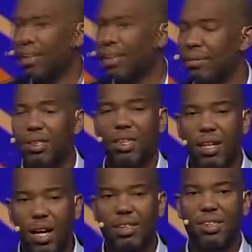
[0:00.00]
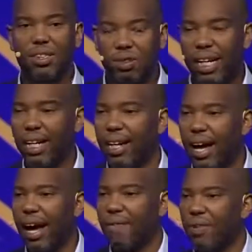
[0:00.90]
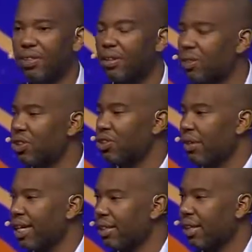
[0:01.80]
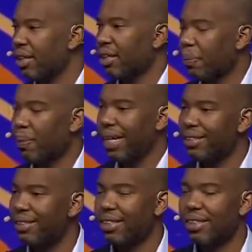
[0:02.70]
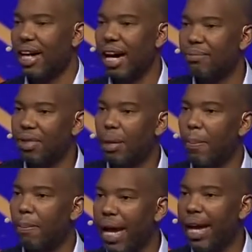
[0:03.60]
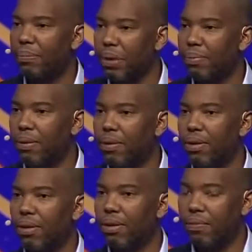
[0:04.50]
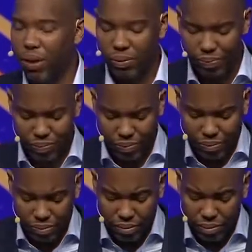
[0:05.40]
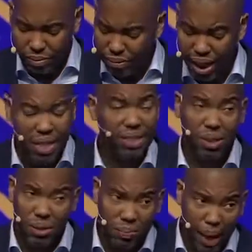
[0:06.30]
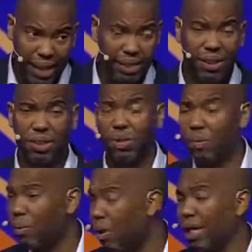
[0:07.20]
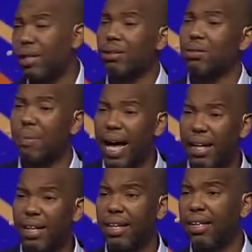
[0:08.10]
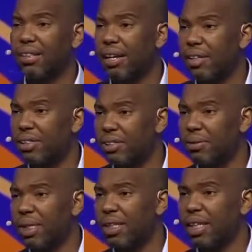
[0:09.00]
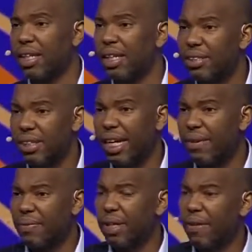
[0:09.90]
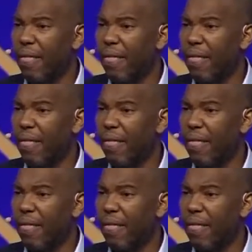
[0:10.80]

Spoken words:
There was a concentrated effort to restrict the places and times Black people could vote. And this goes back to the Civil War. It goes back to our history and slavery.